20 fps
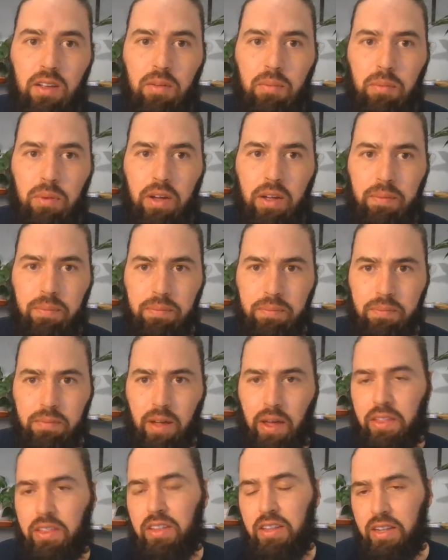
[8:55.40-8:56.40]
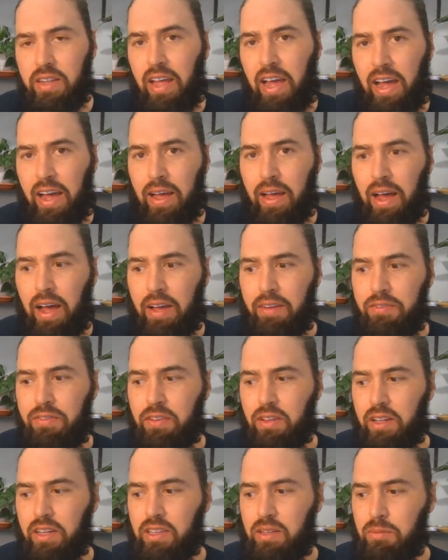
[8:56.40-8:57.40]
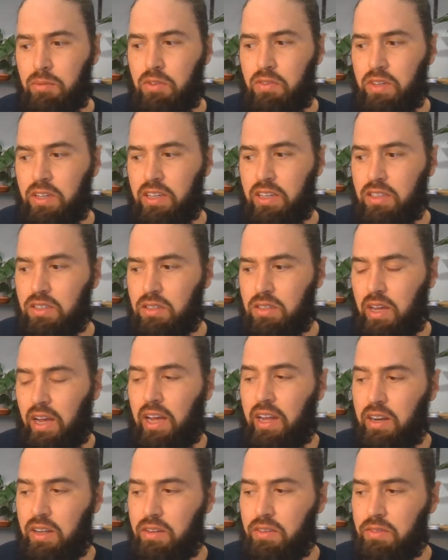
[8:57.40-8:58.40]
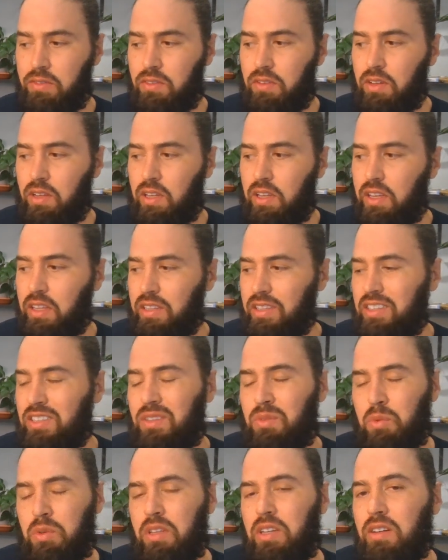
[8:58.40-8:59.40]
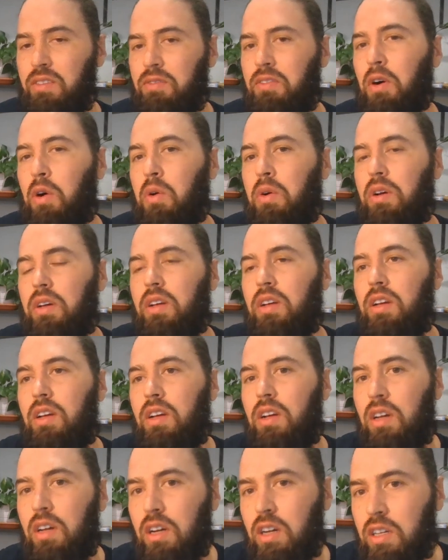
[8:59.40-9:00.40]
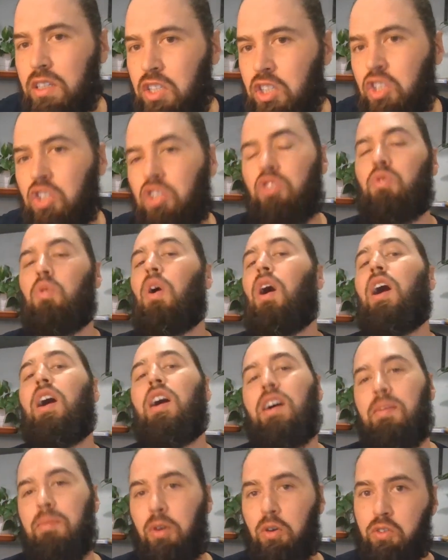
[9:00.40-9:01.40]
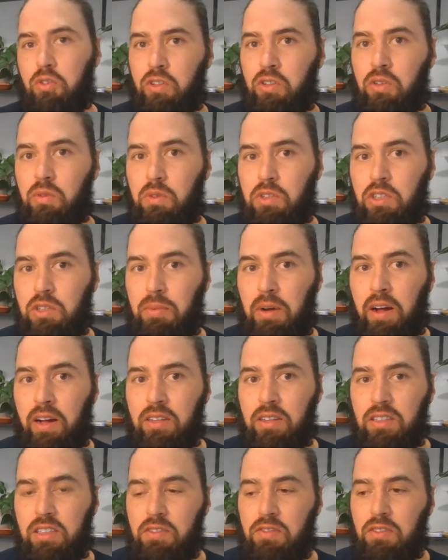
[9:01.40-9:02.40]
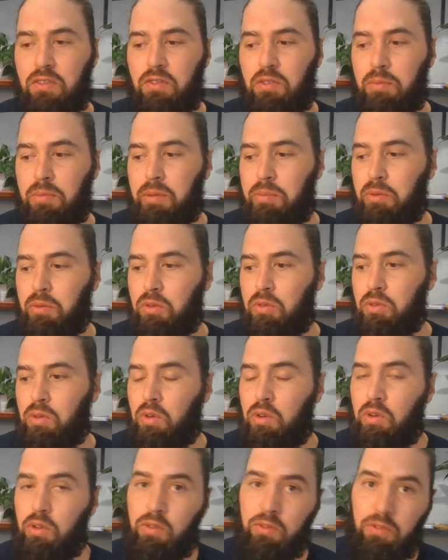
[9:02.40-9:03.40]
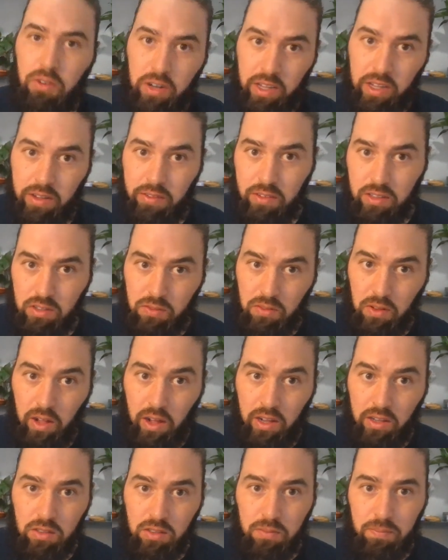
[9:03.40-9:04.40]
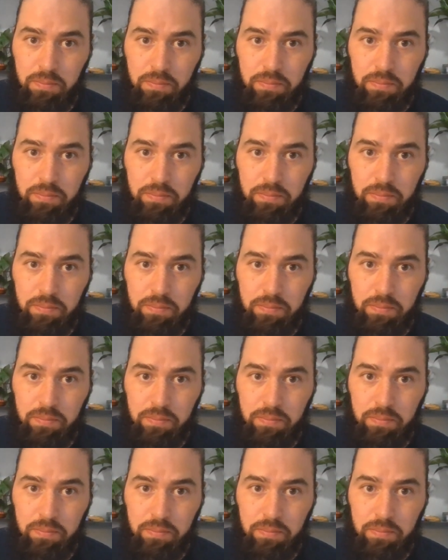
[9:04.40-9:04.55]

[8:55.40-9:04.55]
But other than that, I feel like the movie is kind of, doesn't really evoke a strong emotional response, even from people who do forgive its flaws.